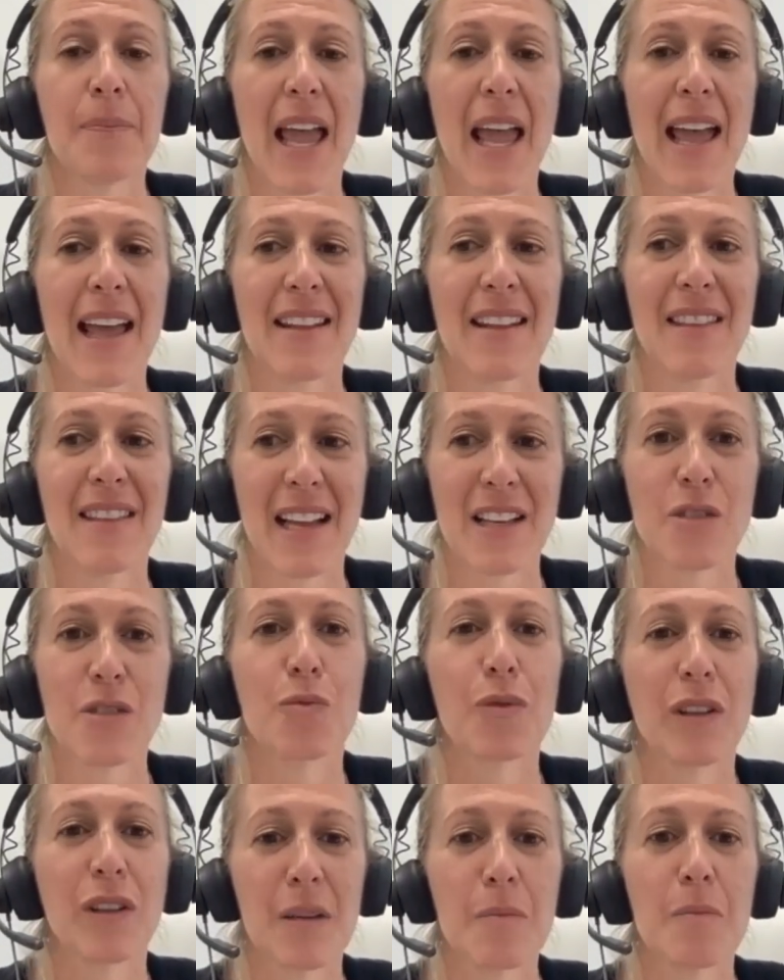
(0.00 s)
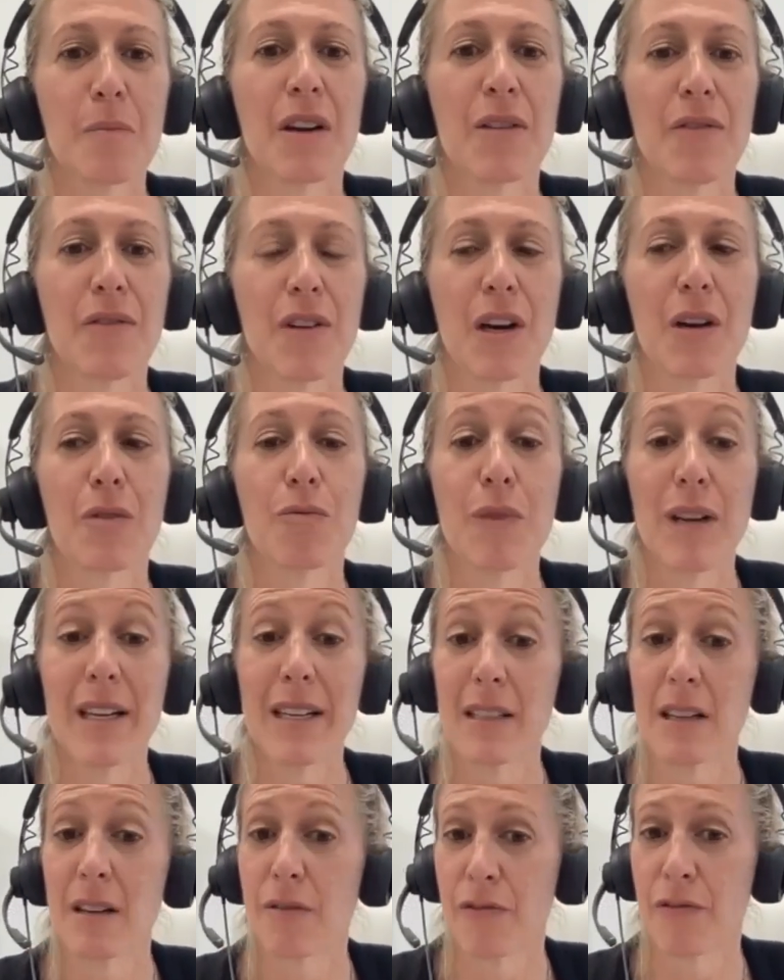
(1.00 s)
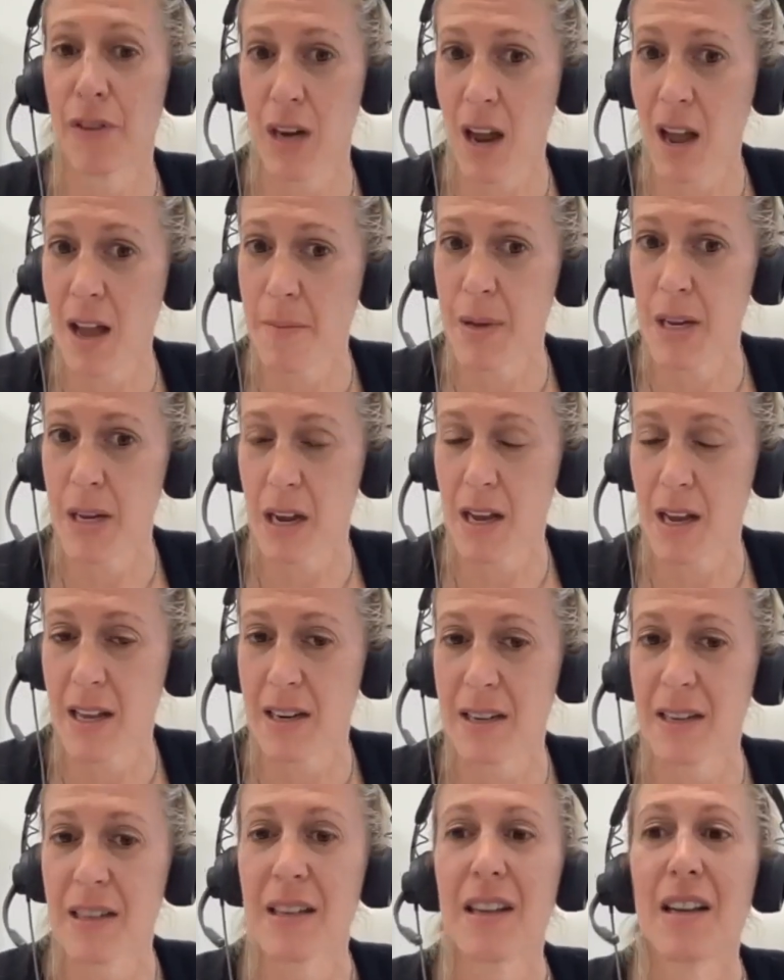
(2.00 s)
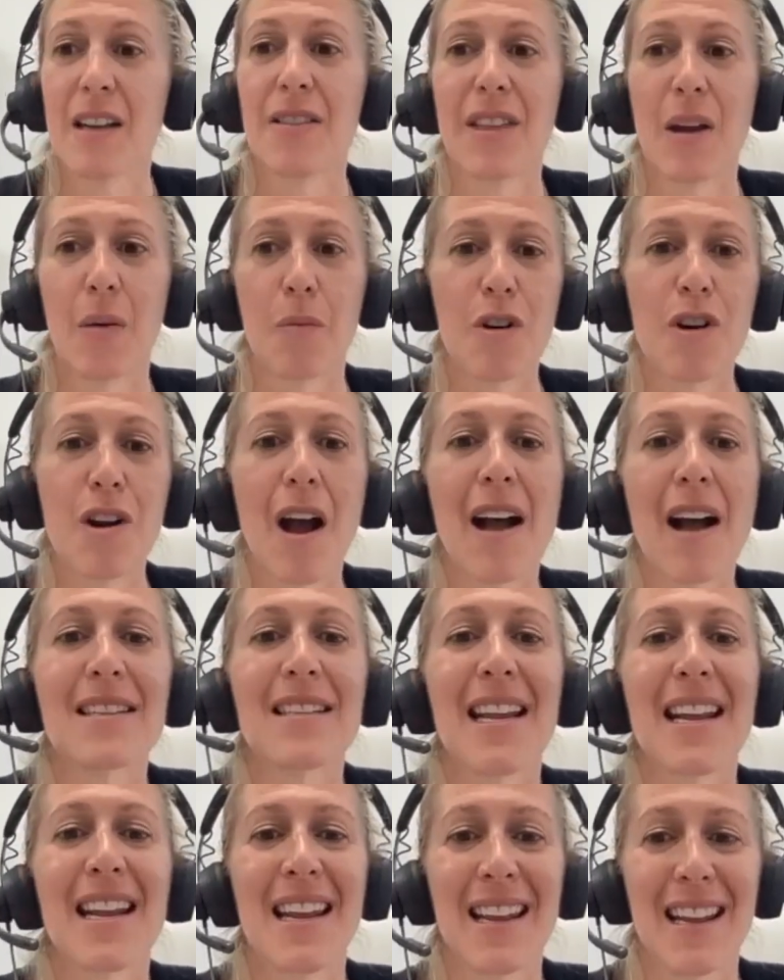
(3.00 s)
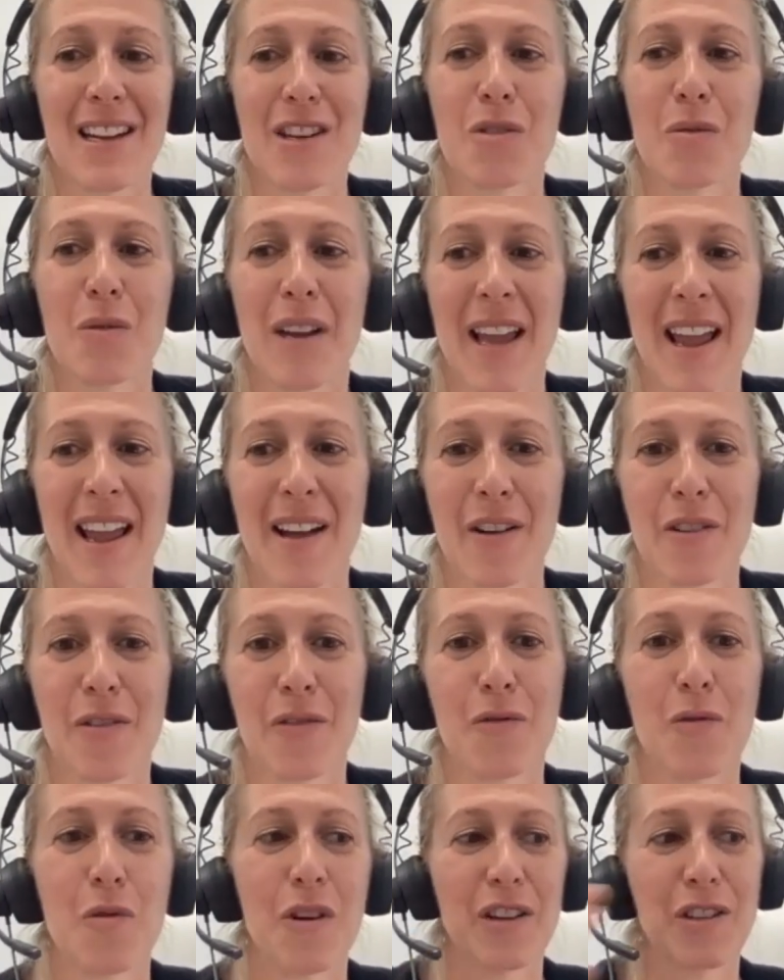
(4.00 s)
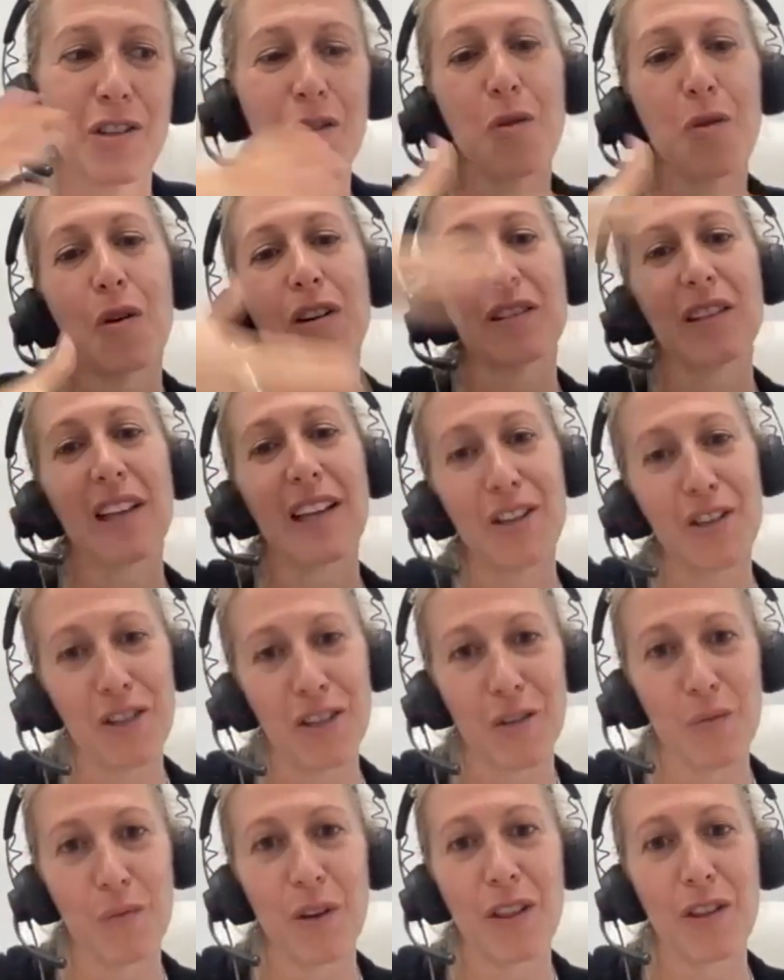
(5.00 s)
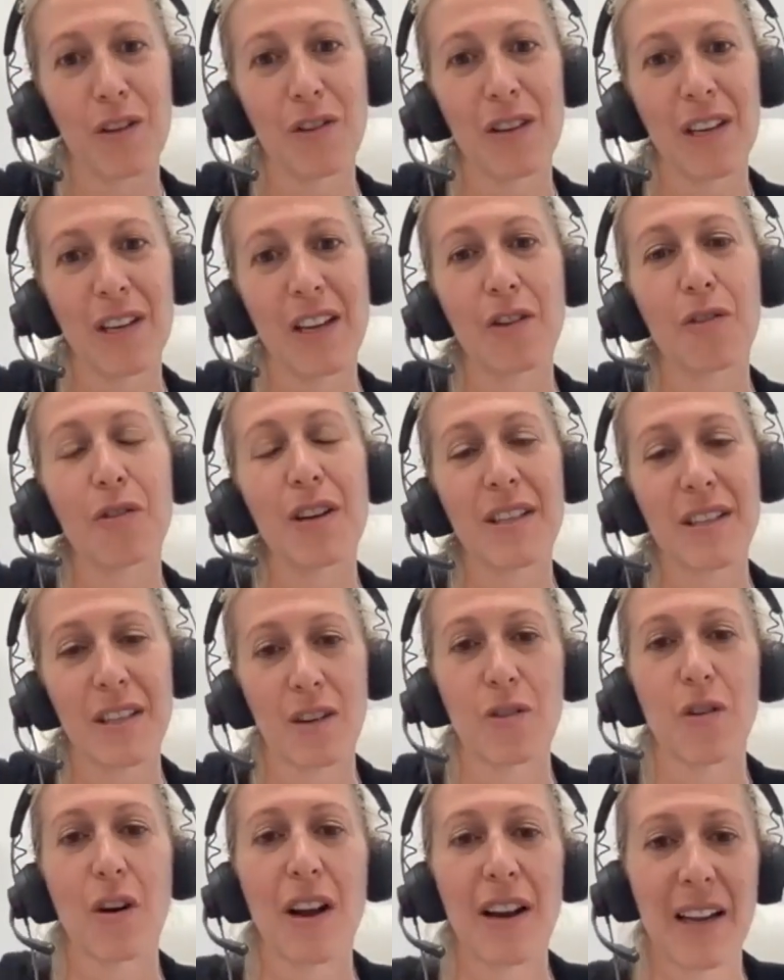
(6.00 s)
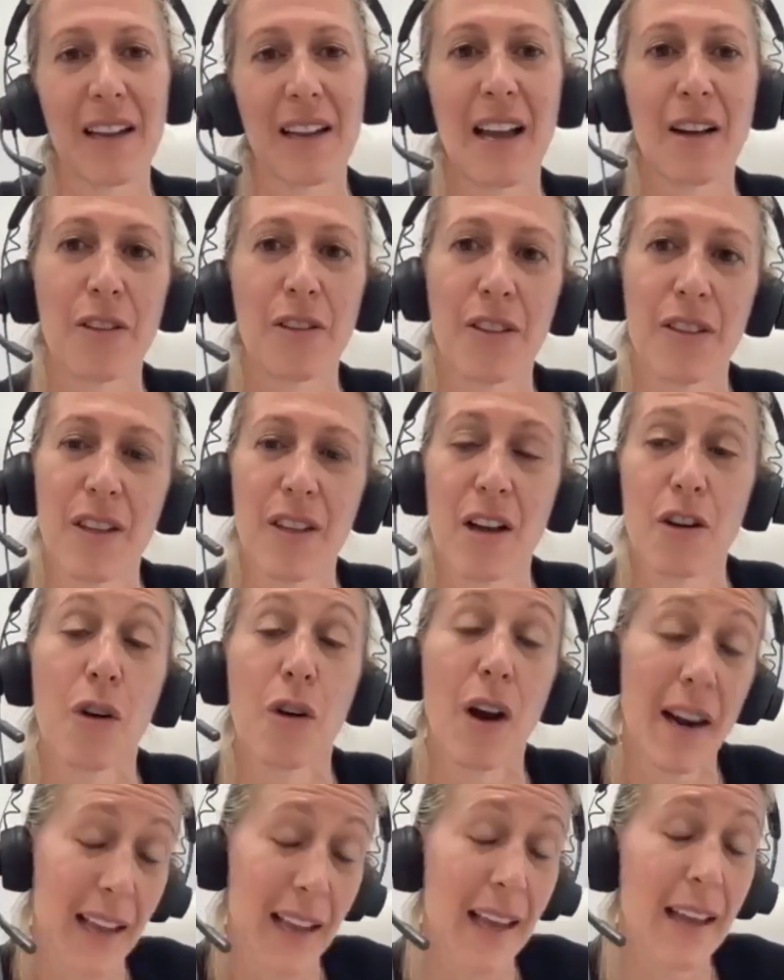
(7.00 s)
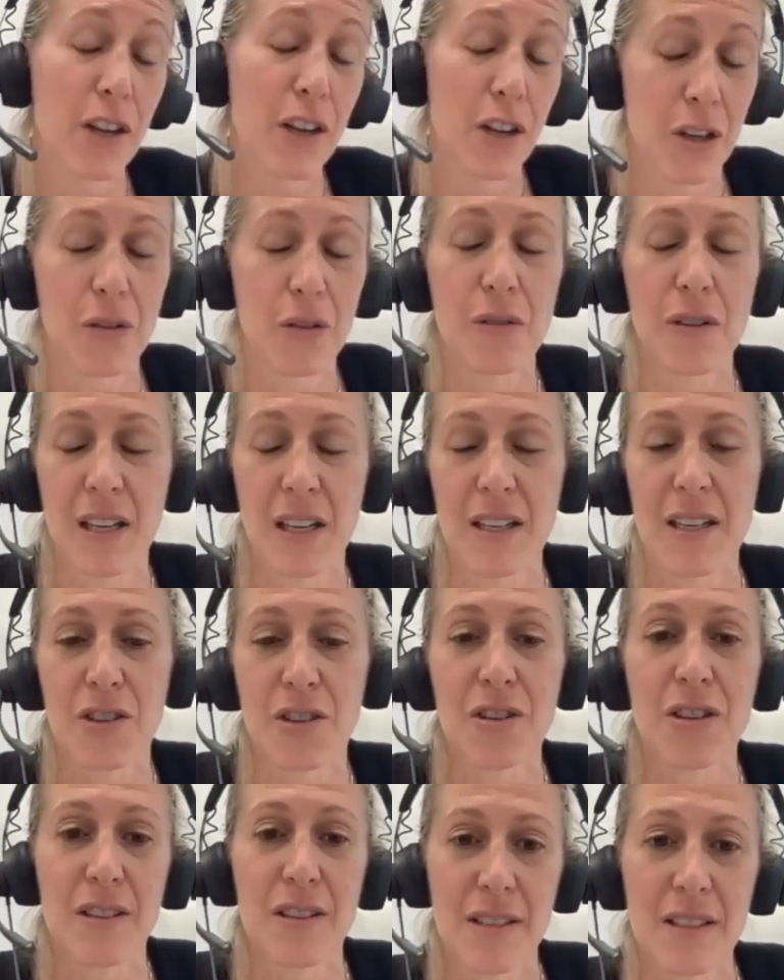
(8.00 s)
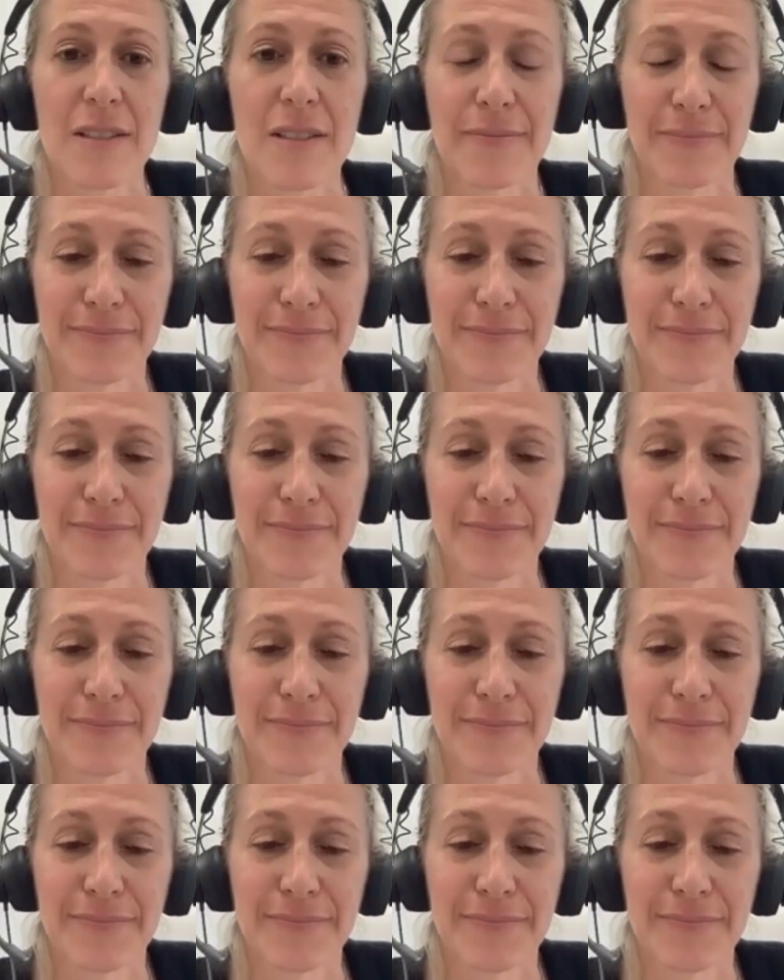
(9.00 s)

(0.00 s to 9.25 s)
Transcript: and that's really been a very recent phenomenon that we're not taking into account for its correlation with increase in chronic health, uh, chronic and acute conditions.